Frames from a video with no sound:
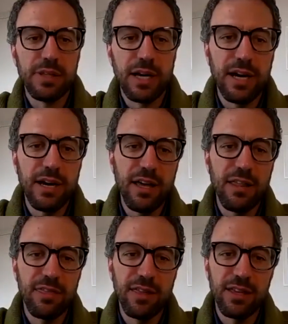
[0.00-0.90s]
I
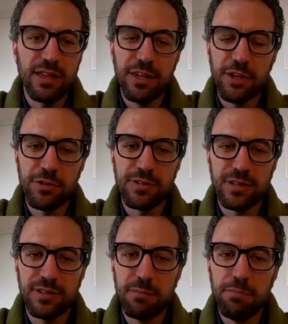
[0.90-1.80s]
think here that the
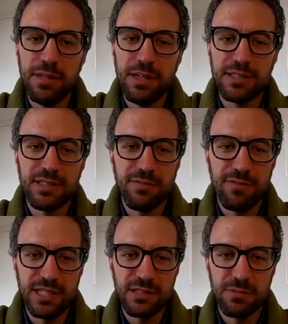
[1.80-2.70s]
biggest
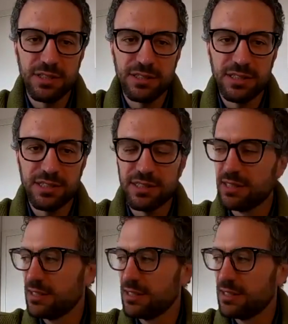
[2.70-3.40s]
investment is in